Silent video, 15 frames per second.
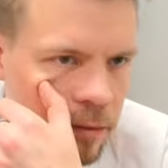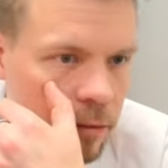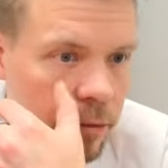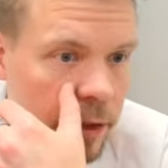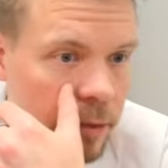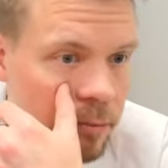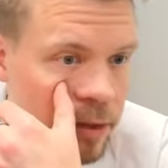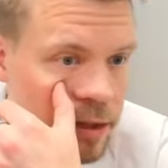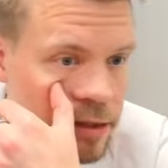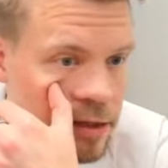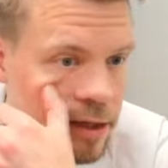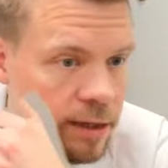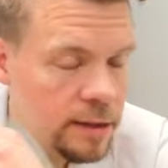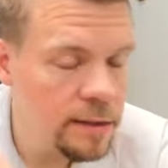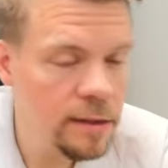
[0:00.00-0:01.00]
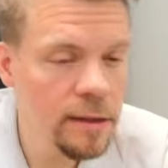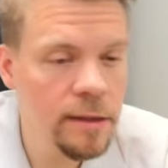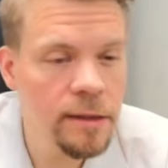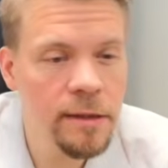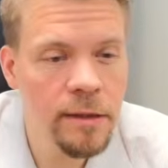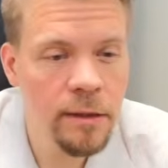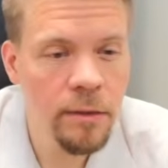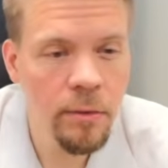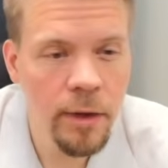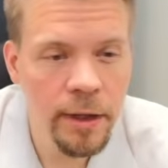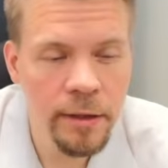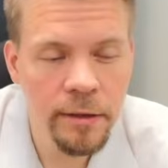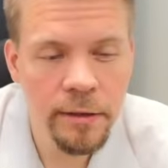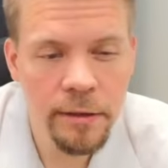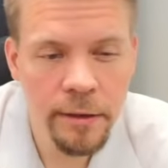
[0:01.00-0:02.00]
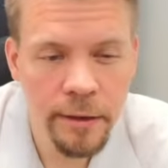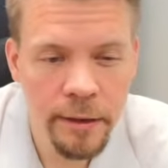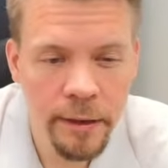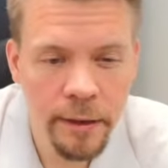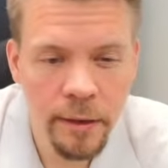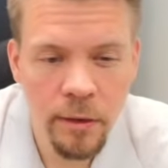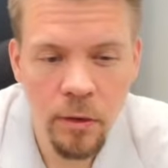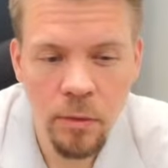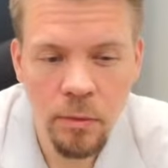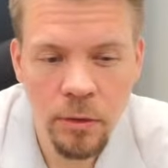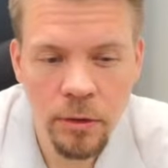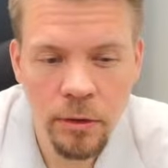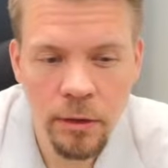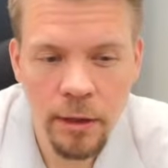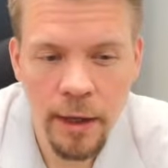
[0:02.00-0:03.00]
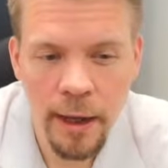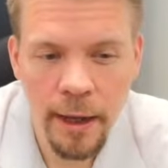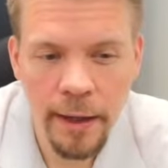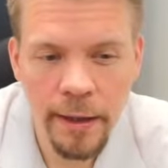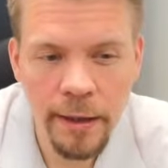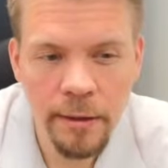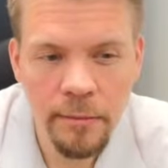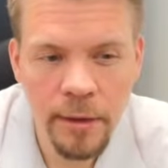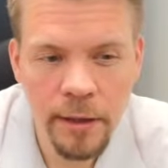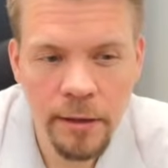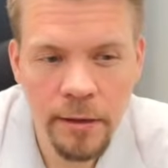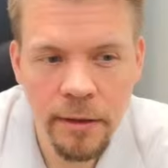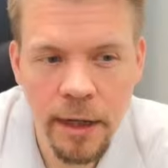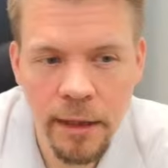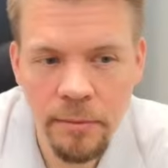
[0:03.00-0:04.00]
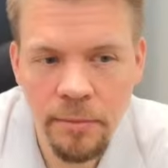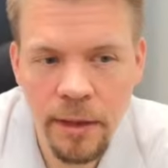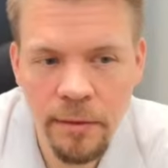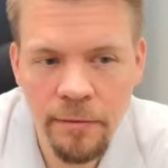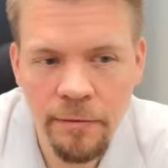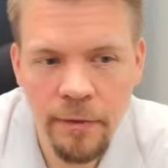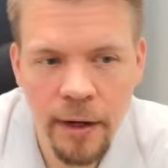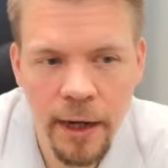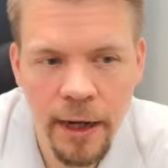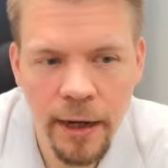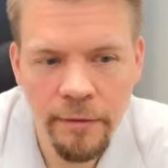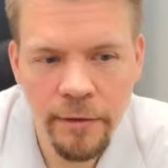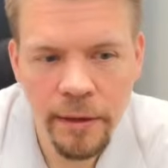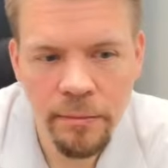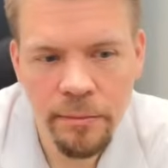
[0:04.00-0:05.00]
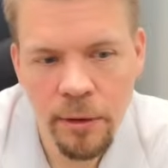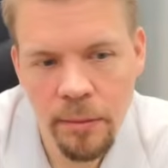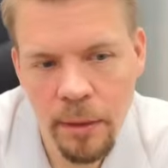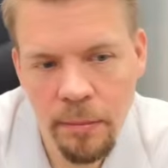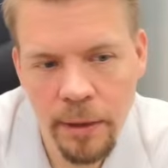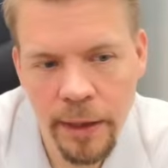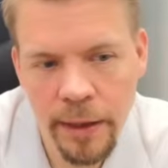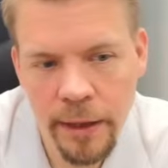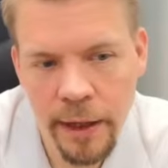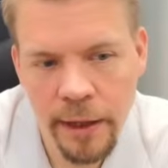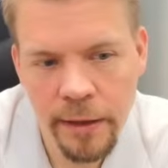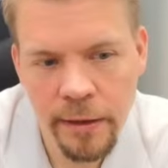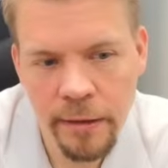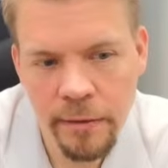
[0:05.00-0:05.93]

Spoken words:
queen b6 is quite a common line, but knight b5 and probably knight